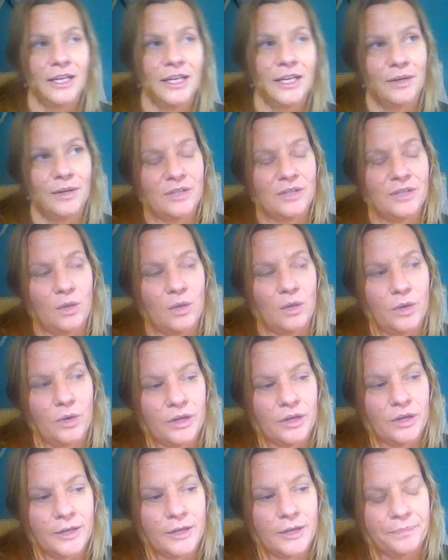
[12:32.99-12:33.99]
You know, so
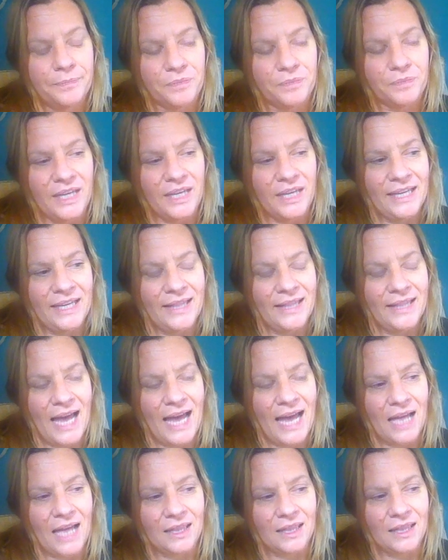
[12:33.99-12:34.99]
we're in
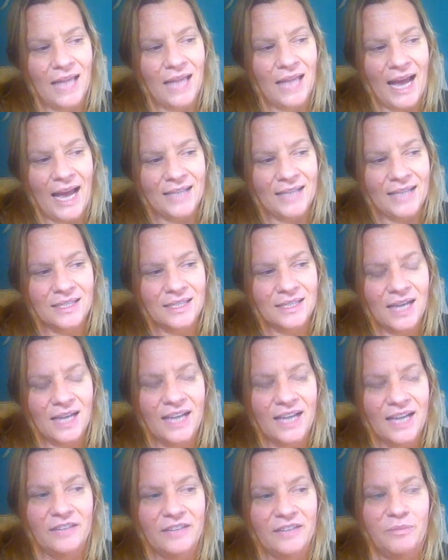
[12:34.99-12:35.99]
that last
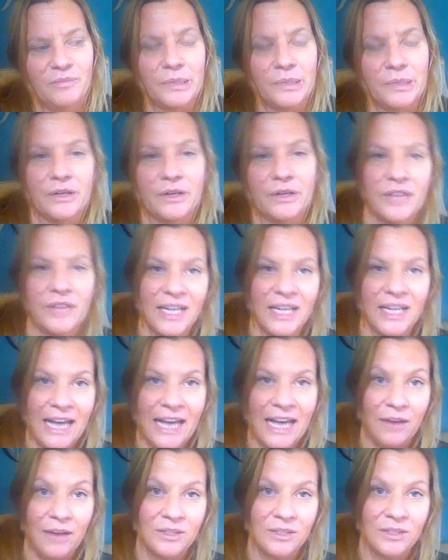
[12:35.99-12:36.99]
kind of birth
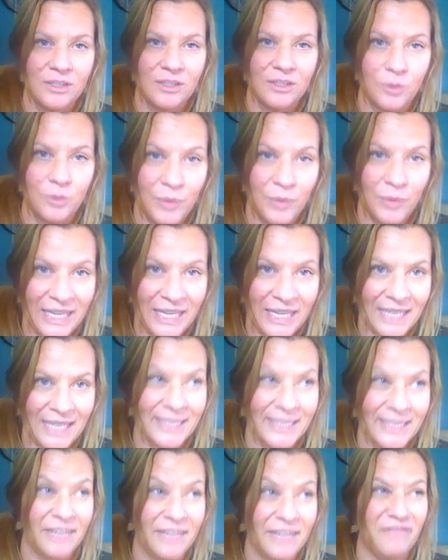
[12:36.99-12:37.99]
canal
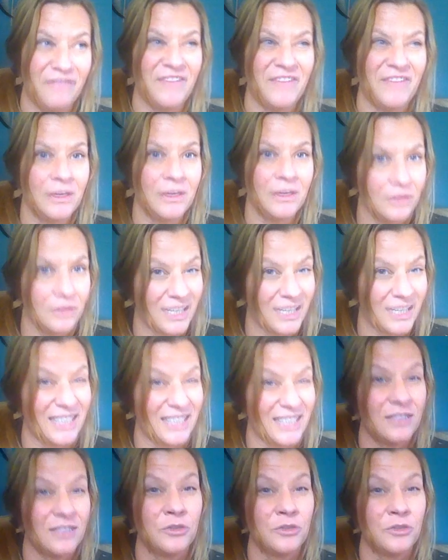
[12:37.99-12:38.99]
squeeze, and it feels
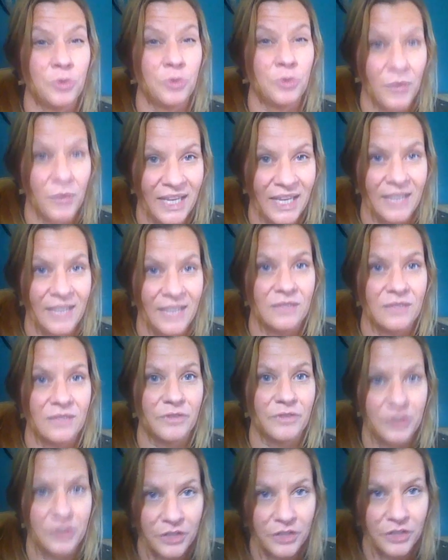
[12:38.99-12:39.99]
like a
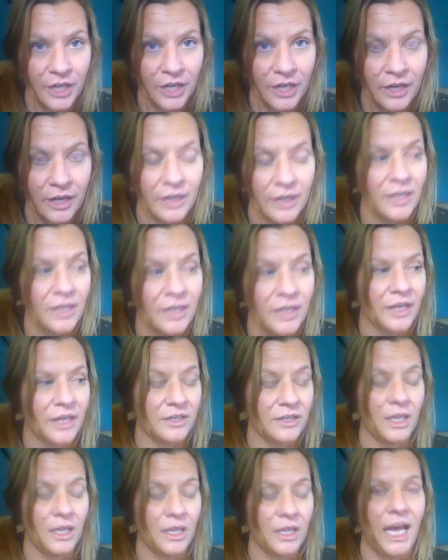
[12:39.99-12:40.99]
squeeze for sure.
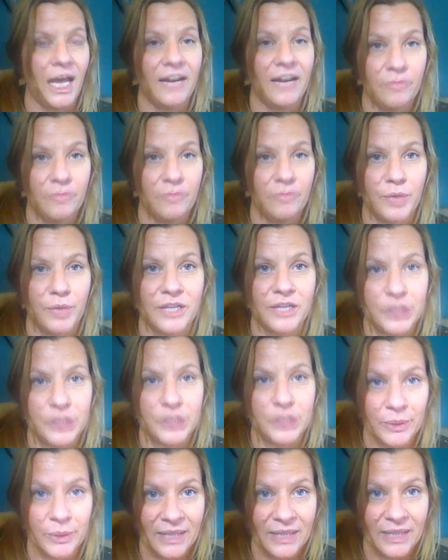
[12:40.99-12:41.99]
There's a lot of
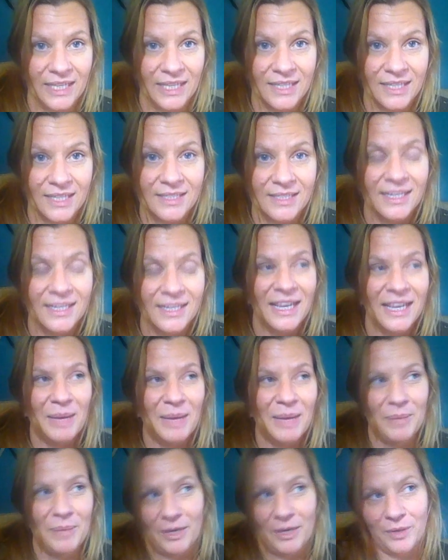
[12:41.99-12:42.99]
pressure with this,
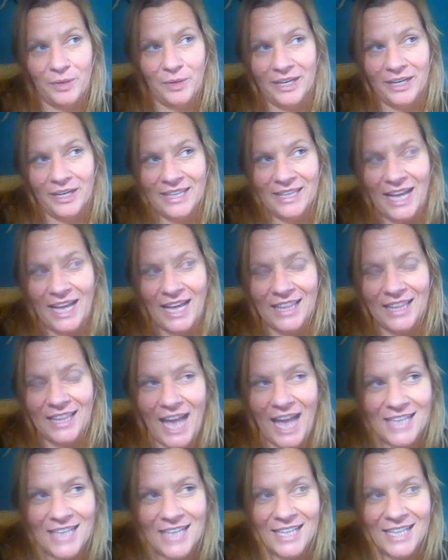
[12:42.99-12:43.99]
but we're in
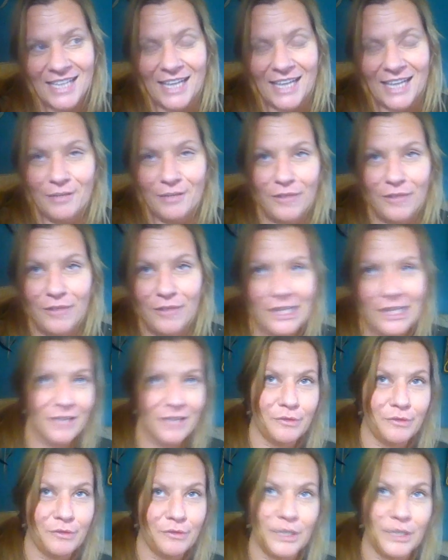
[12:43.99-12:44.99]
that last kind of
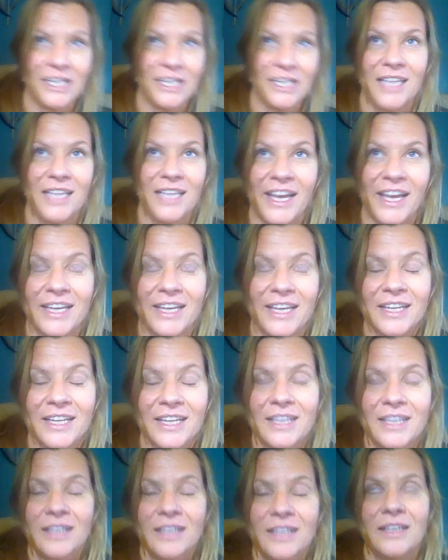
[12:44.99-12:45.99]
thing of really like